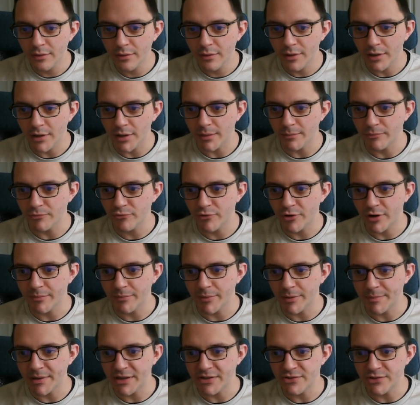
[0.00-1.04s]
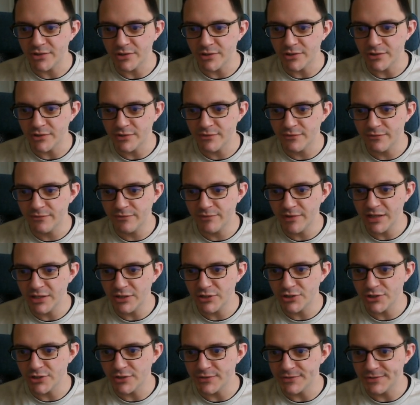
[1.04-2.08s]
I'm trying my best to use
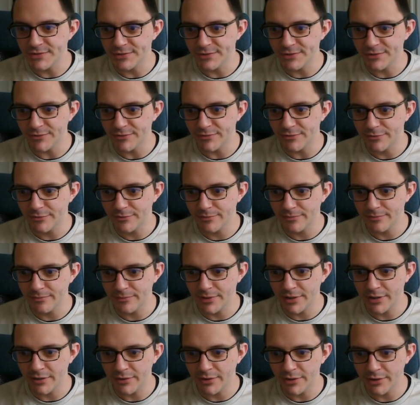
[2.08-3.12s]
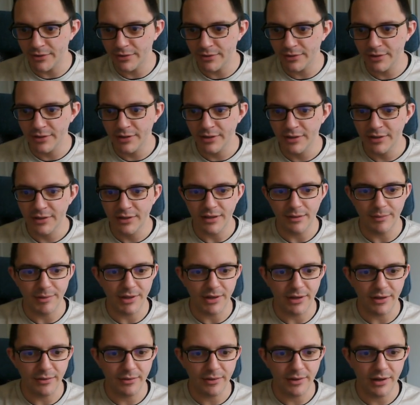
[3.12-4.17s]
features of Miro. There we
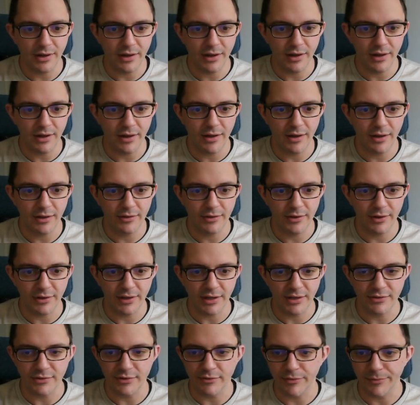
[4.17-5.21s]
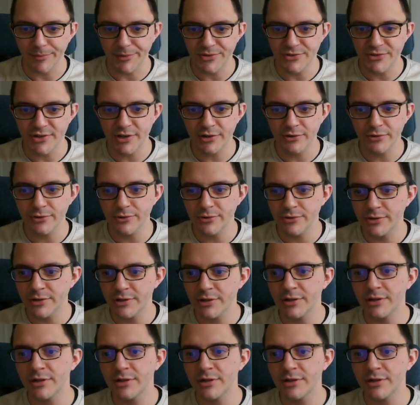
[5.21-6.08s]
go. Okay, so I've got my circle.